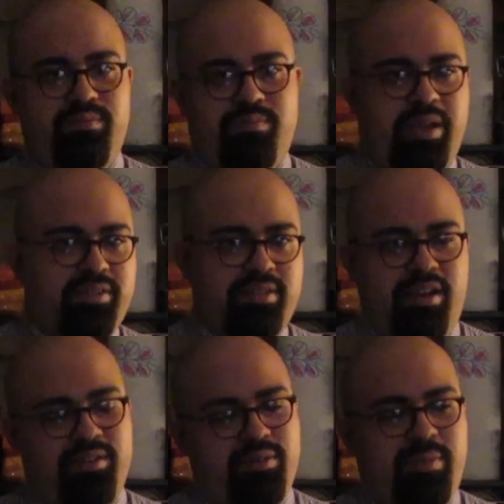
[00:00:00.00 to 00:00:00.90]
makes
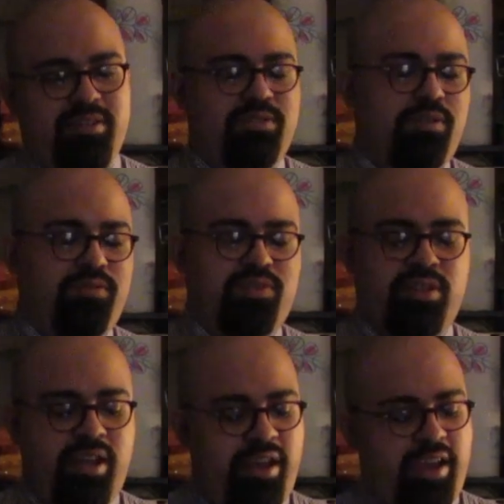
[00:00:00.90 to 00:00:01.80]
sound and makes notes.
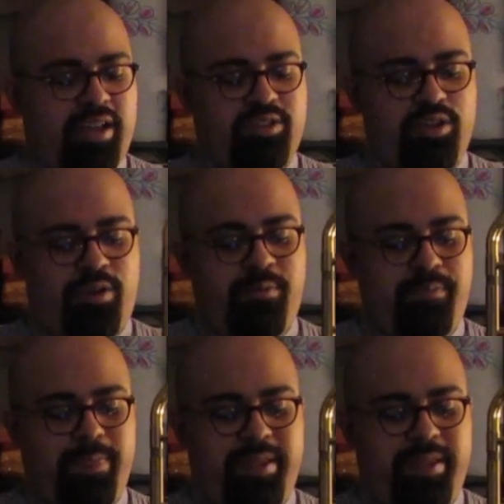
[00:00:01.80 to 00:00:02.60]
And so